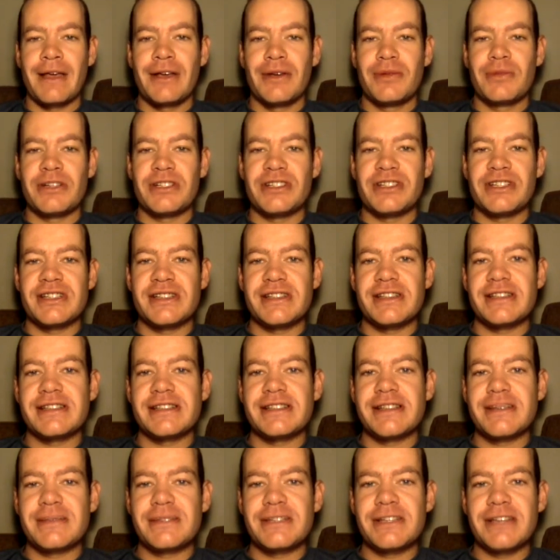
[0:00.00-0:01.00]
which is that
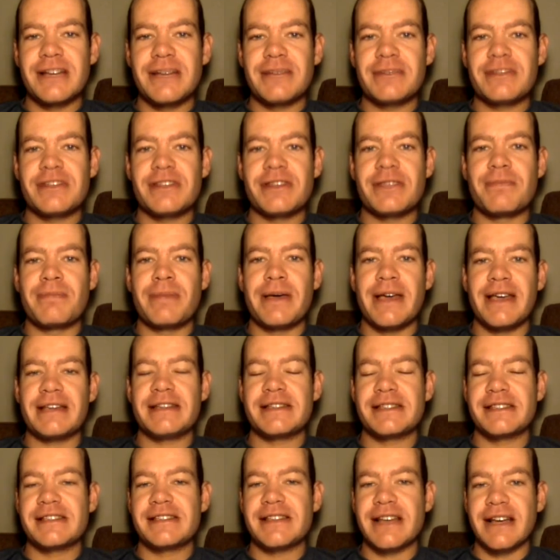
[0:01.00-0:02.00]
sometimes the
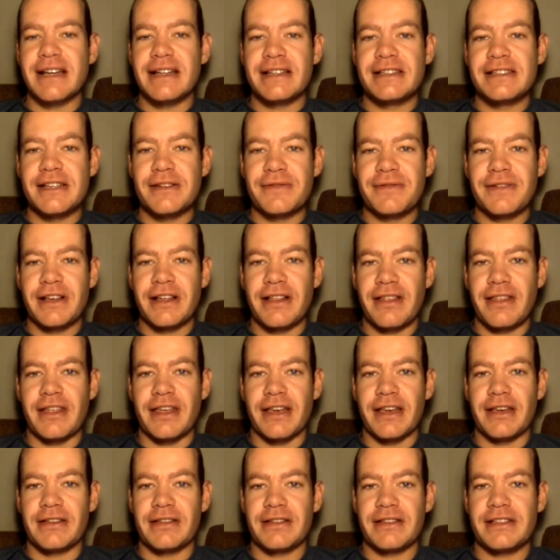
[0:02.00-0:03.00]
best scientific
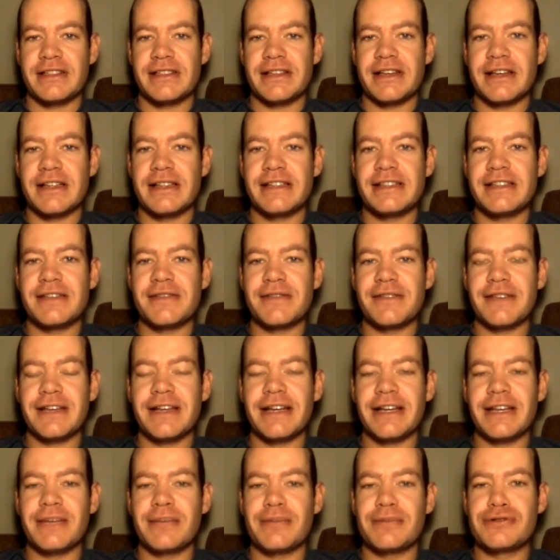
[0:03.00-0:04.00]
thing, the
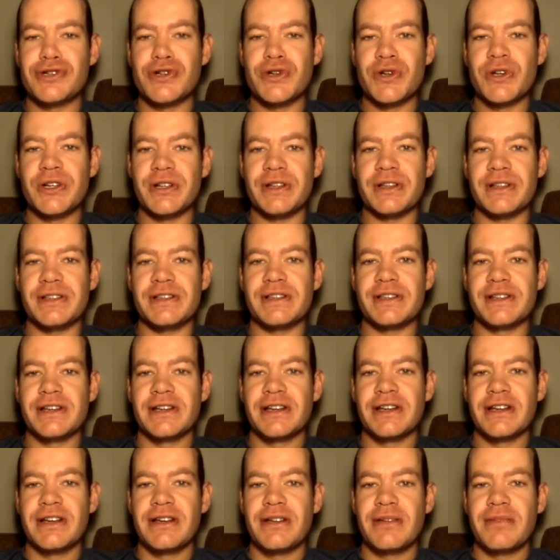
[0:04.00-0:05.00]
scientifically prudent
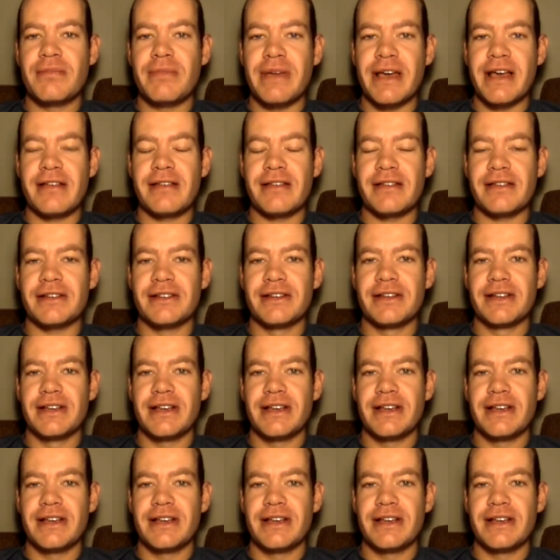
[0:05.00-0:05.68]
method,